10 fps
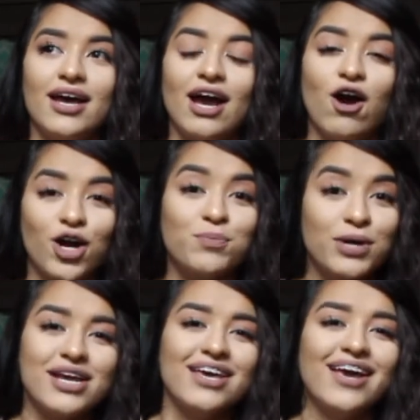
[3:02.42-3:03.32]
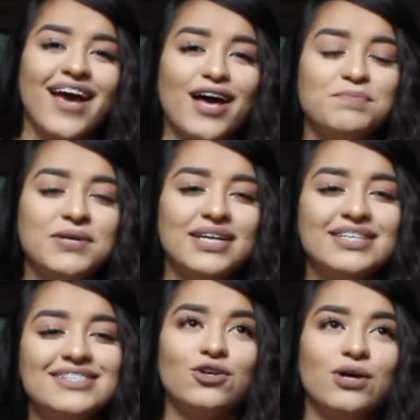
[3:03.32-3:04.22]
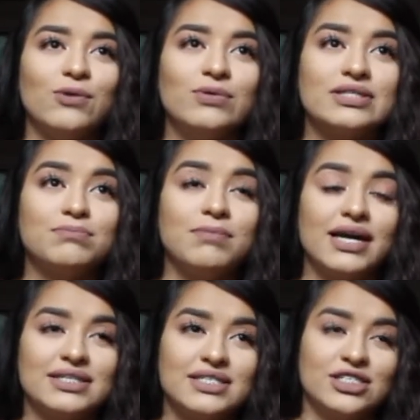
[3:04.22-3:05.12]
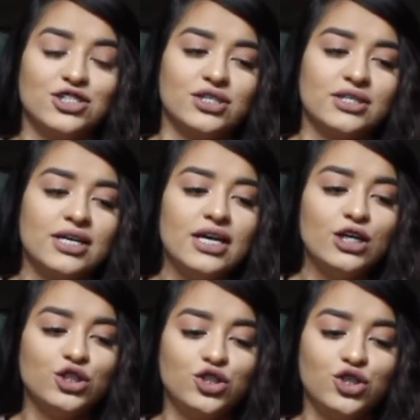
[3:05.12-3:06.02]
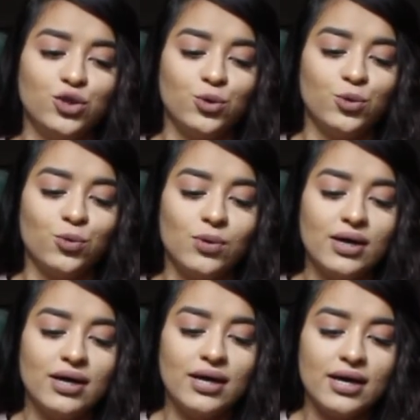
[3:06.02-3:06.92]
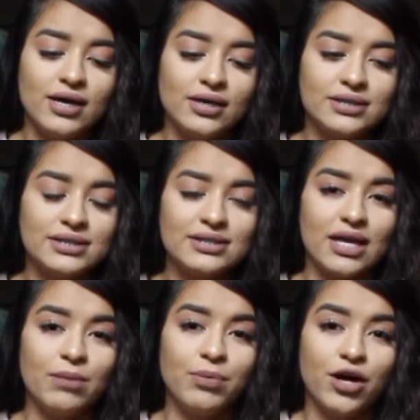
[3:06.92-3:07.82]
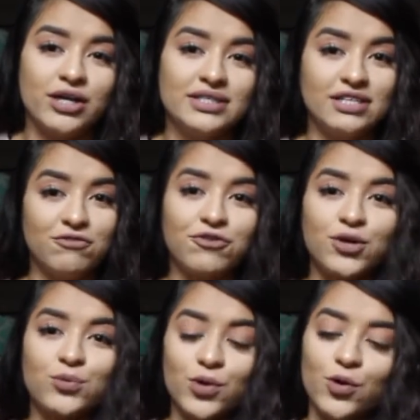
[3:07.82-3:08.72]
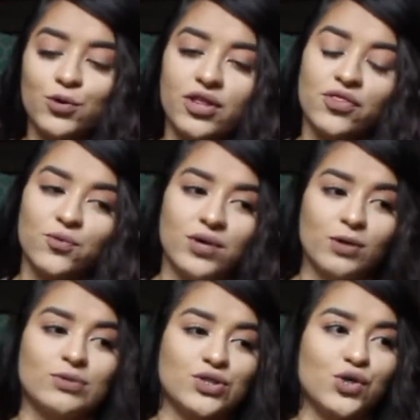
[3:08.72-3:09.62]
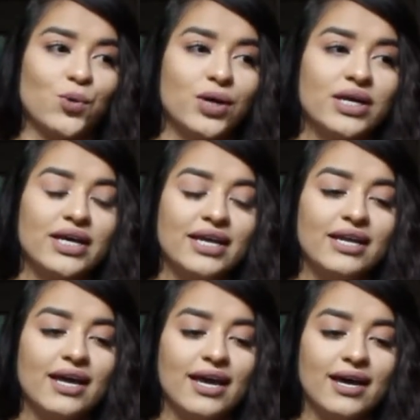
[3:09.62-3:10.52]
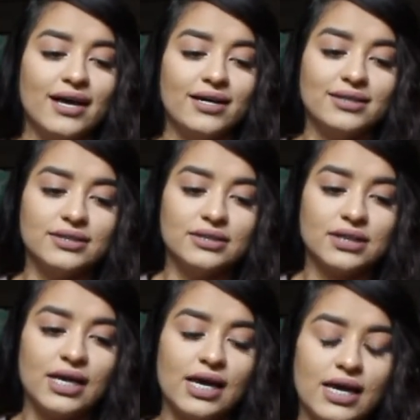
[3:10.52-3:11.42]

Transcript: heartbreaking happened. So it was my decision to step on a different road than the one I was going in, and